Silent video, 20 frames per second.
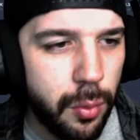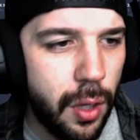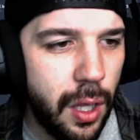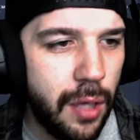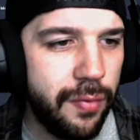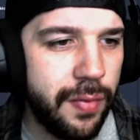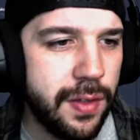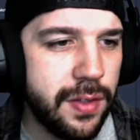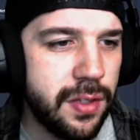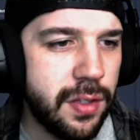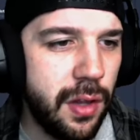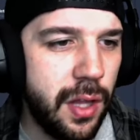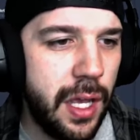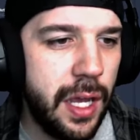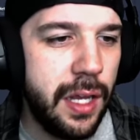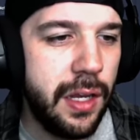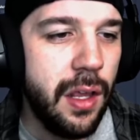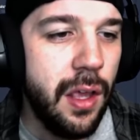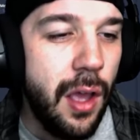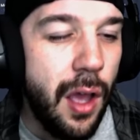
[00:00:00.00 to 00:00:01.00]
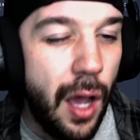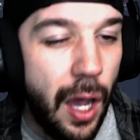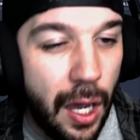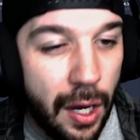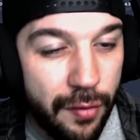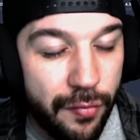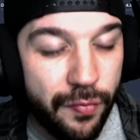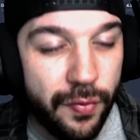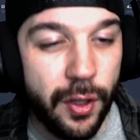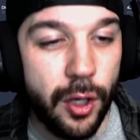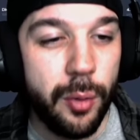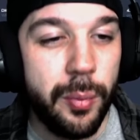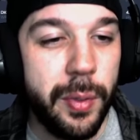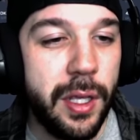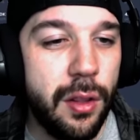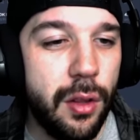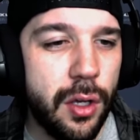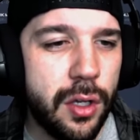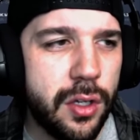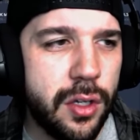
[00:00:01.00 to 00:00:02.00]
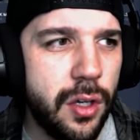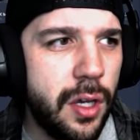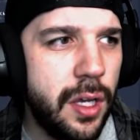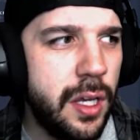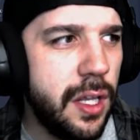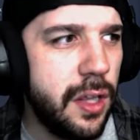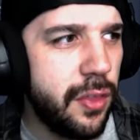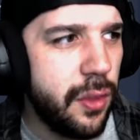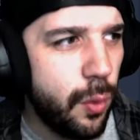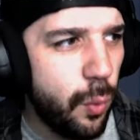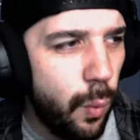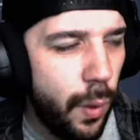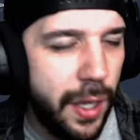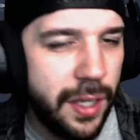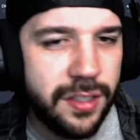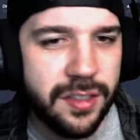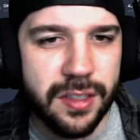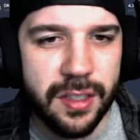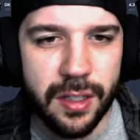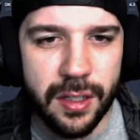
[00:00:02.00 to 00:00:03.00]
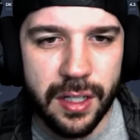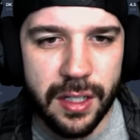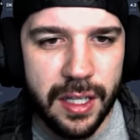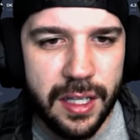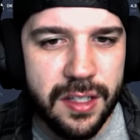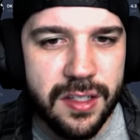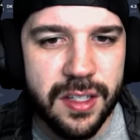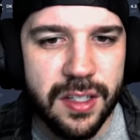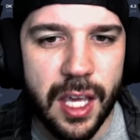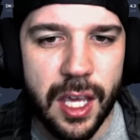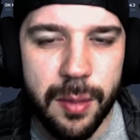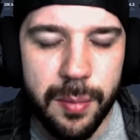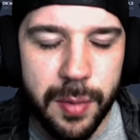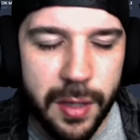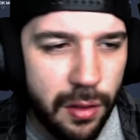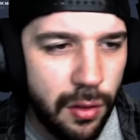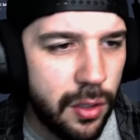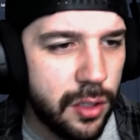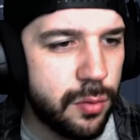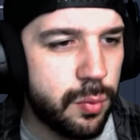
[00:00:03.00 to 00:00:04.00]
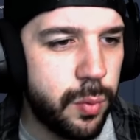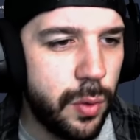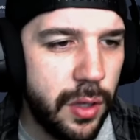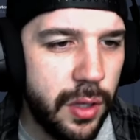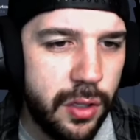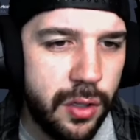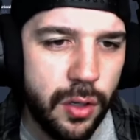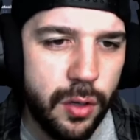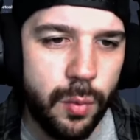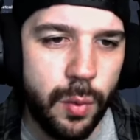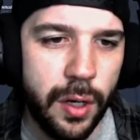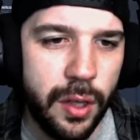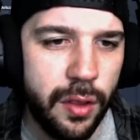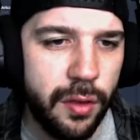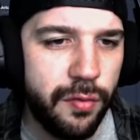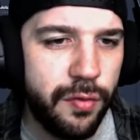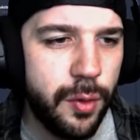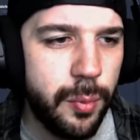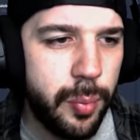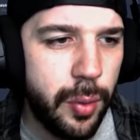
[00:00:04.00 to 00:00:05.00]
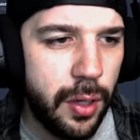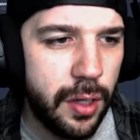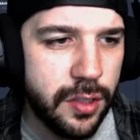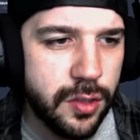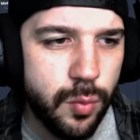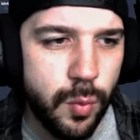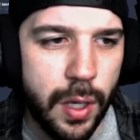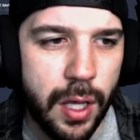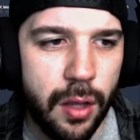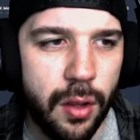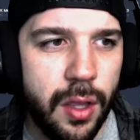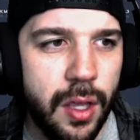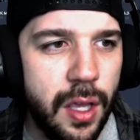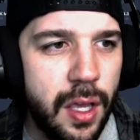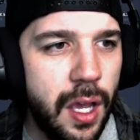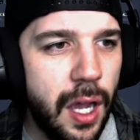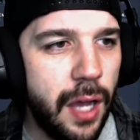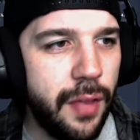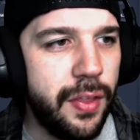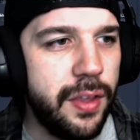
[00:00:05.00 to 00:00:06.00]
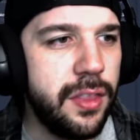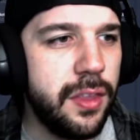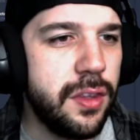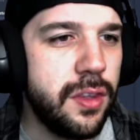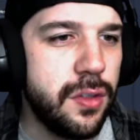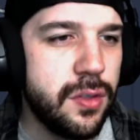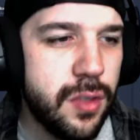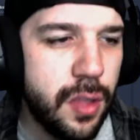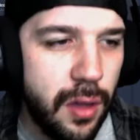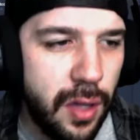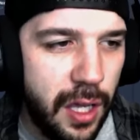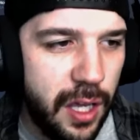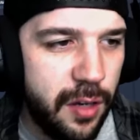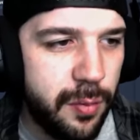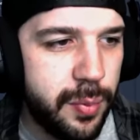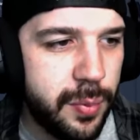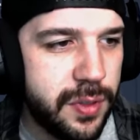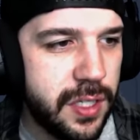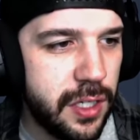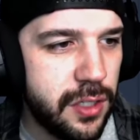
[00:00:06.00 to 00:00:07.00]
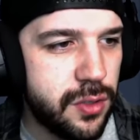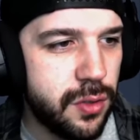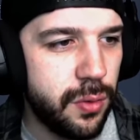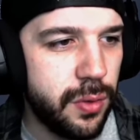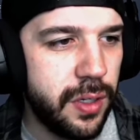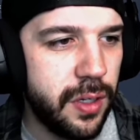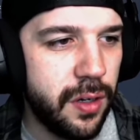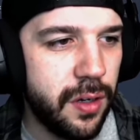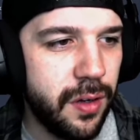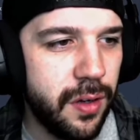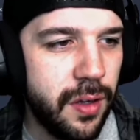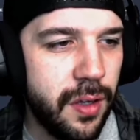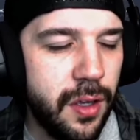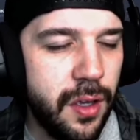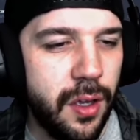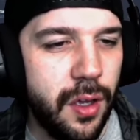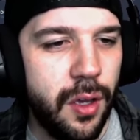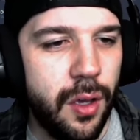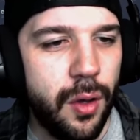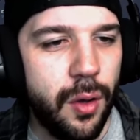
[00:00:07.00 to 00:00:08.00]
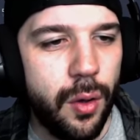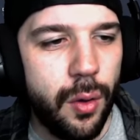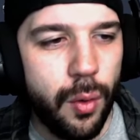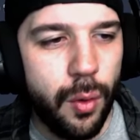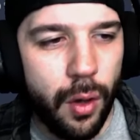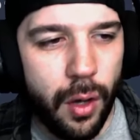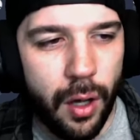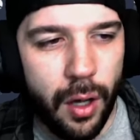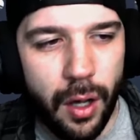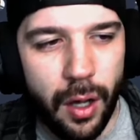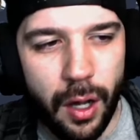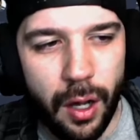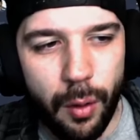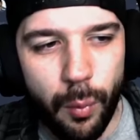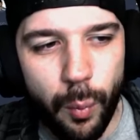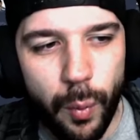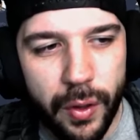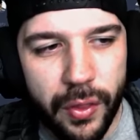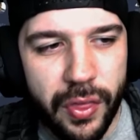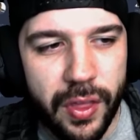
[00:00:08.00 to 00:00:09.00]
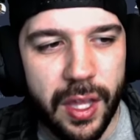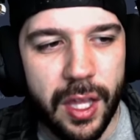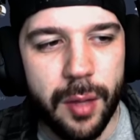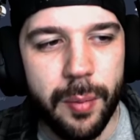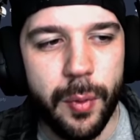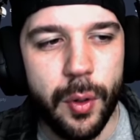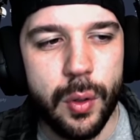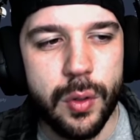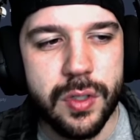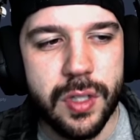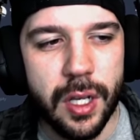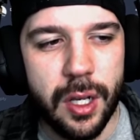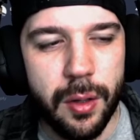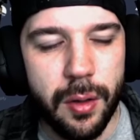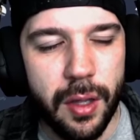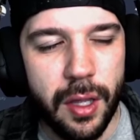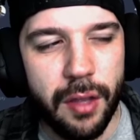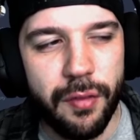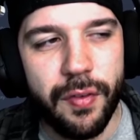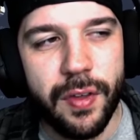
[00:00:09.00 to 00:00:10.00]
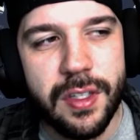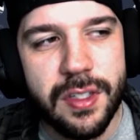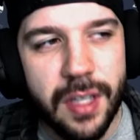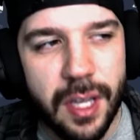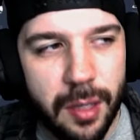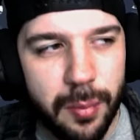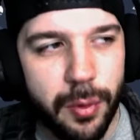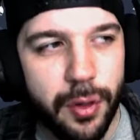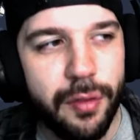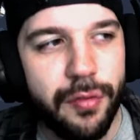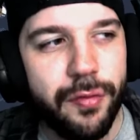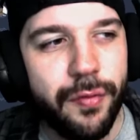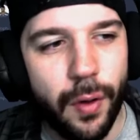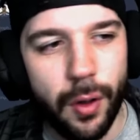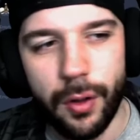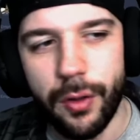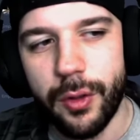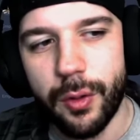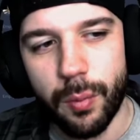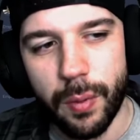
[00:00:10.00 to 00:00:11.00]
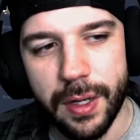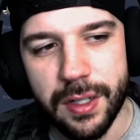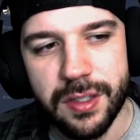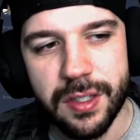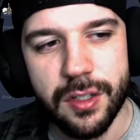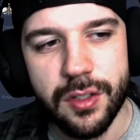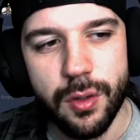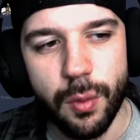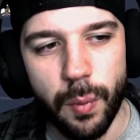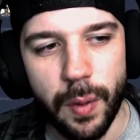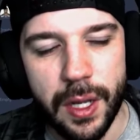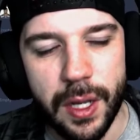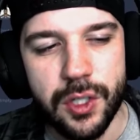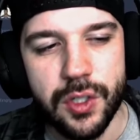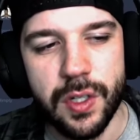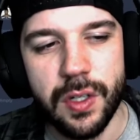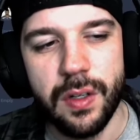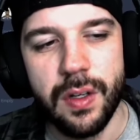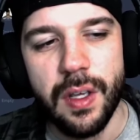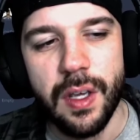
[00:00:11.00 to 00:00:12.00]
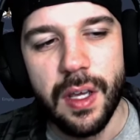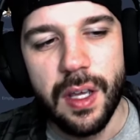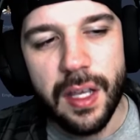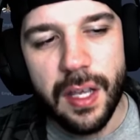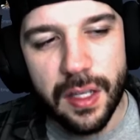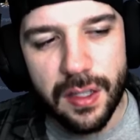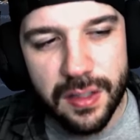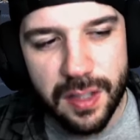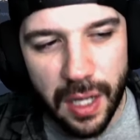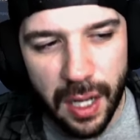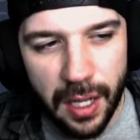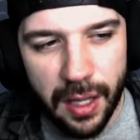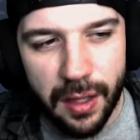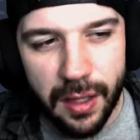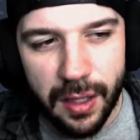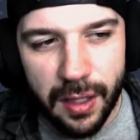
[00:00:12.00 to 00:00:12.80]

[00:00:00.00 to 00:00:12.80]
offensive line. On film, he looked good. In the West and East game, he looked really good running the football as well. I think that there's a lot of potential here with him, who's going to, if he's able to fall in the right situation, he's got